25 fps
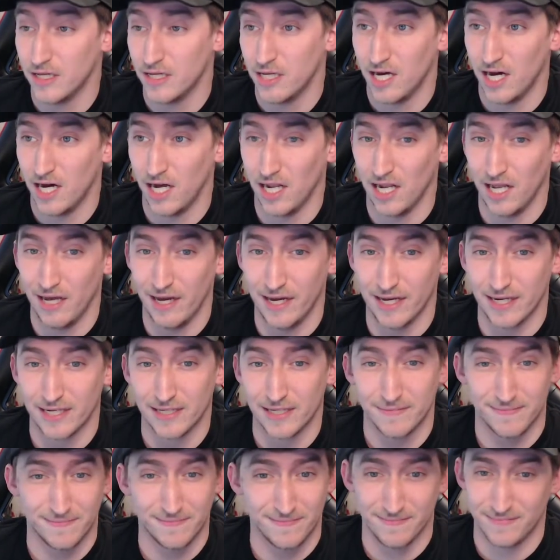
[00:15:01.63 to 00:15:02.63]

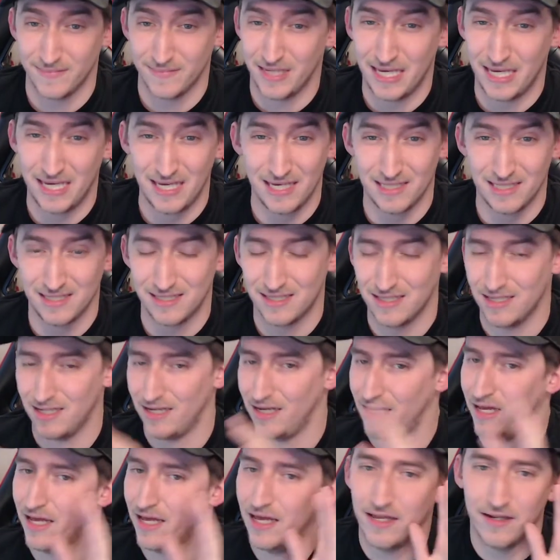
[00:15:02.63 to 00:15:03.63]
Like, he,
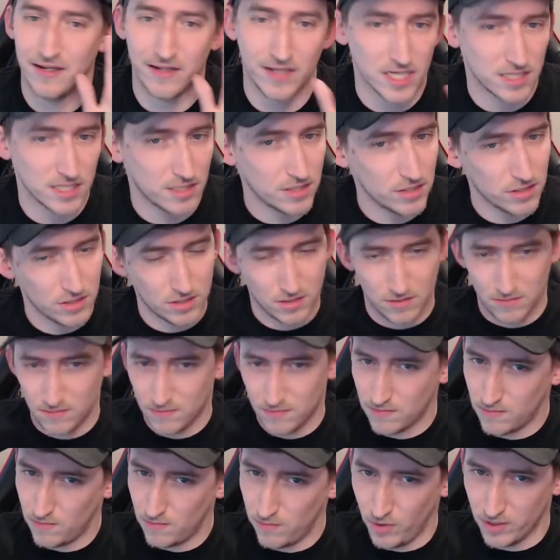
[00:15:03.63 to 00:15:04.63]
and this is,
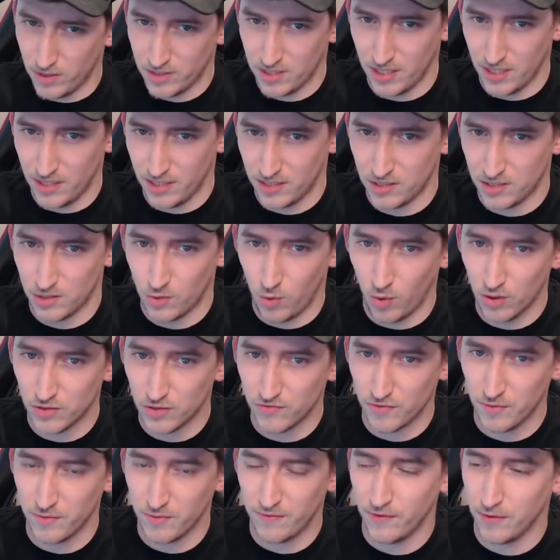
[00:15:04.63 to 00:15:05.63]
once again, this is quotes
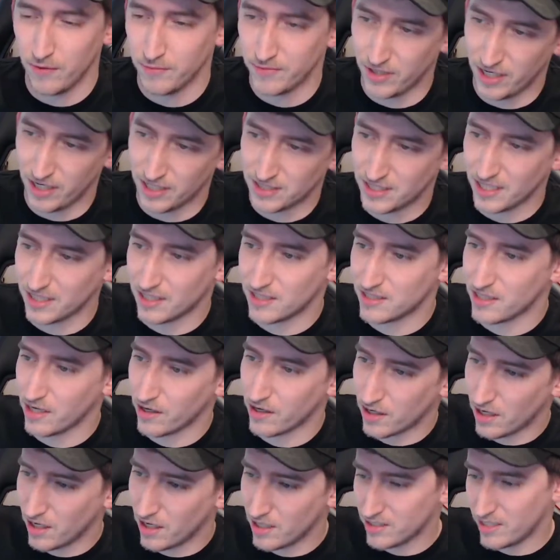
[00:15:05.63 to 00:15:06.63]
from the film, do not take this out
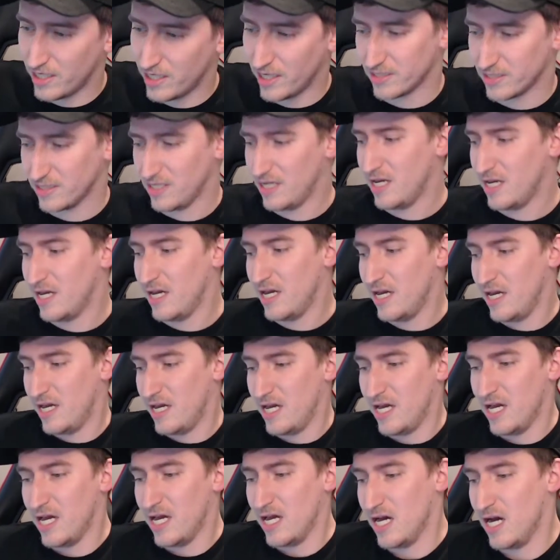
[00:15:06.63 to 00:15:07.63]
of context.
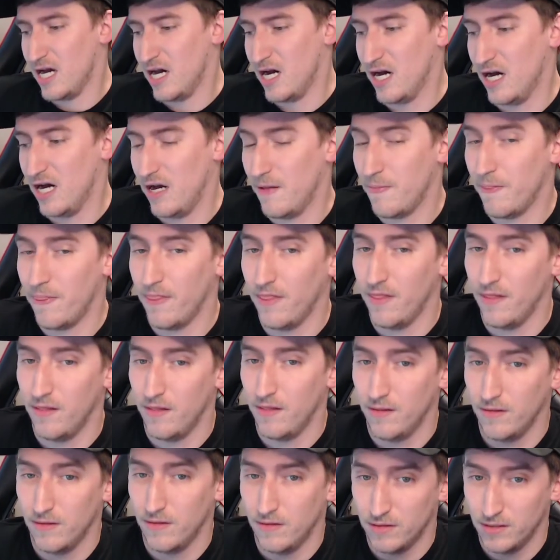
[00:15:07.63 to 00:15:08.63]
Uh,
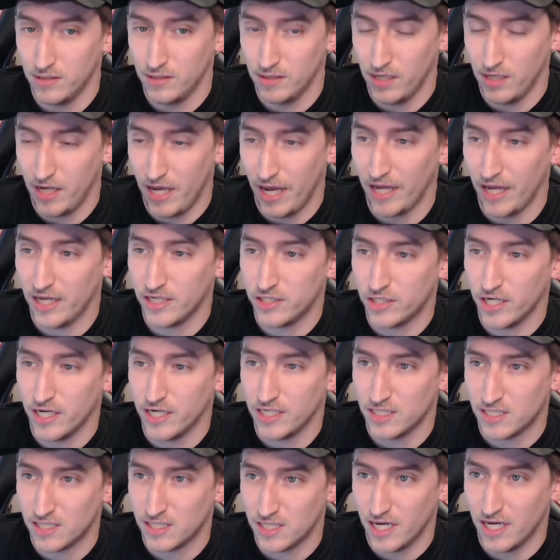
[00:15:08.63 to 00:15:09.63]

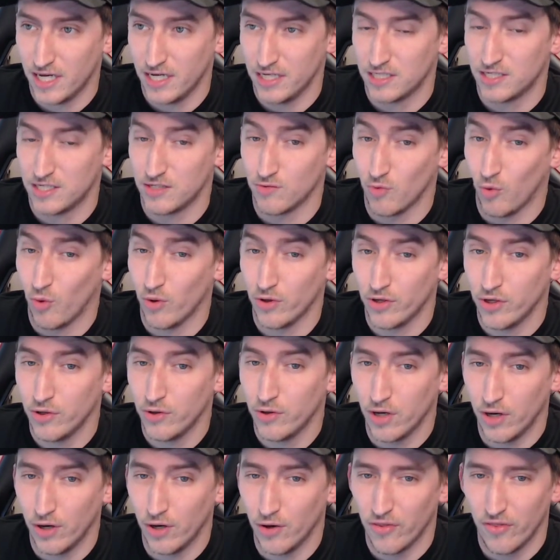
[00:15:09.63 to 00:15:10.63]
AJ says, well, you
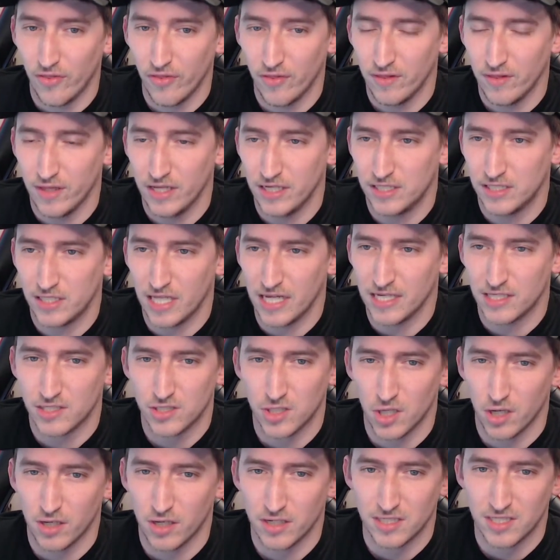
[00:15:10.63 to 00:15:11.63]
know, they
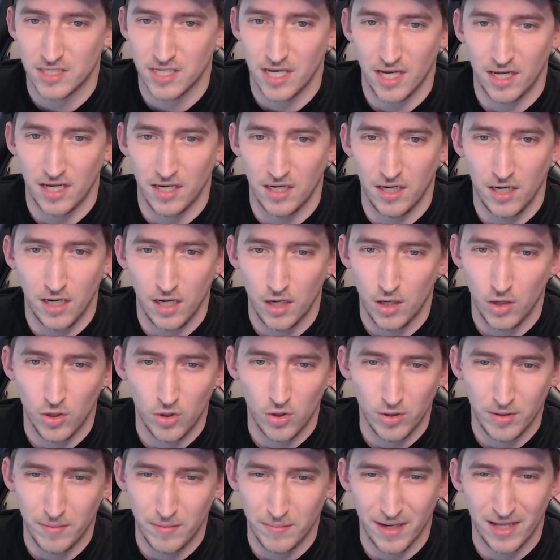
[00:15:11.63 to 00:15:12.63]
start saying
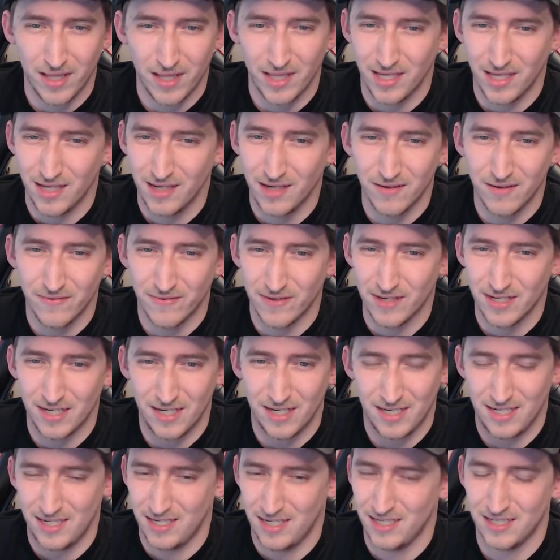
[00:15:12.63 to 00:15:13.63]
no, and by the end of
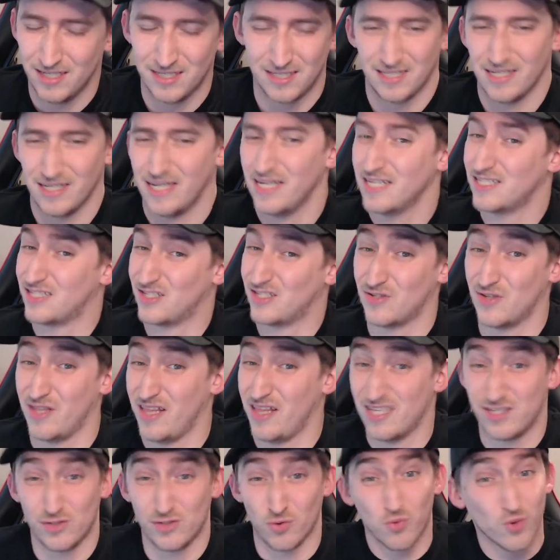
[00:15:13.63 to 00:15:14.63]
it, it's it's
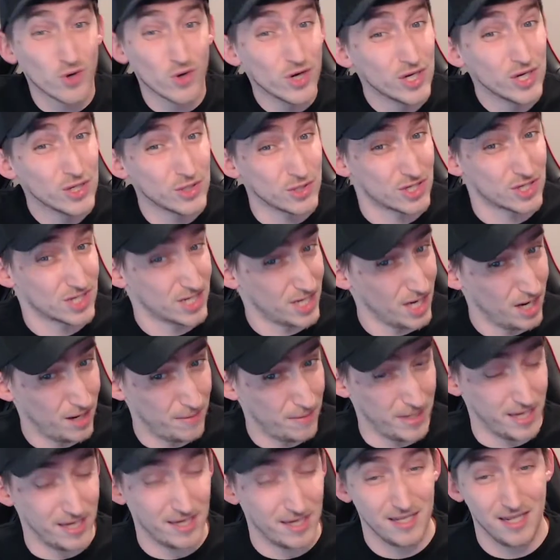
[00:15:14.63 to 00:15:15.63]
it's real
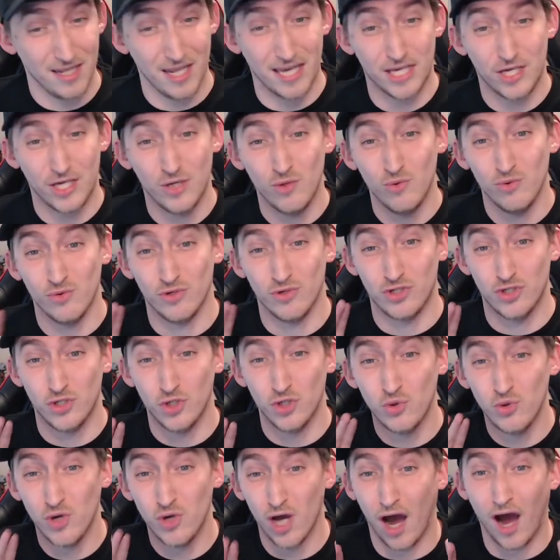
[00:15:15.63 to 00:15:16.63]
scummy. Like you
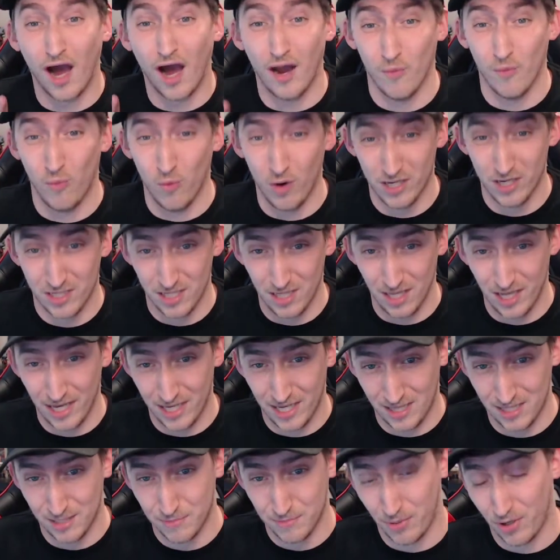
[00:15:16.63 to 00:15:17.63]
do not want to
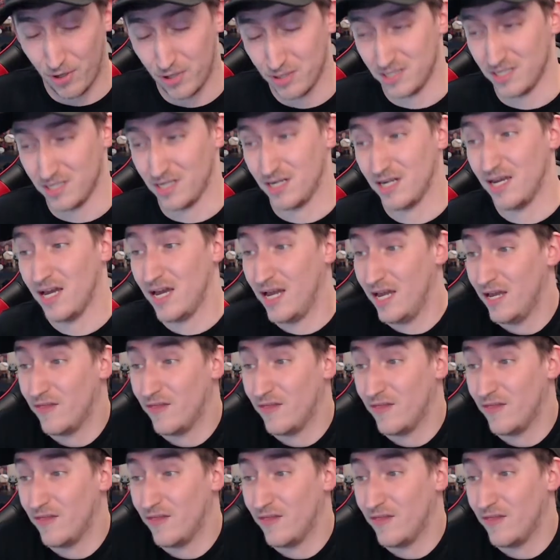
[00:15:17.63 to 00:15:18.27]
like this person.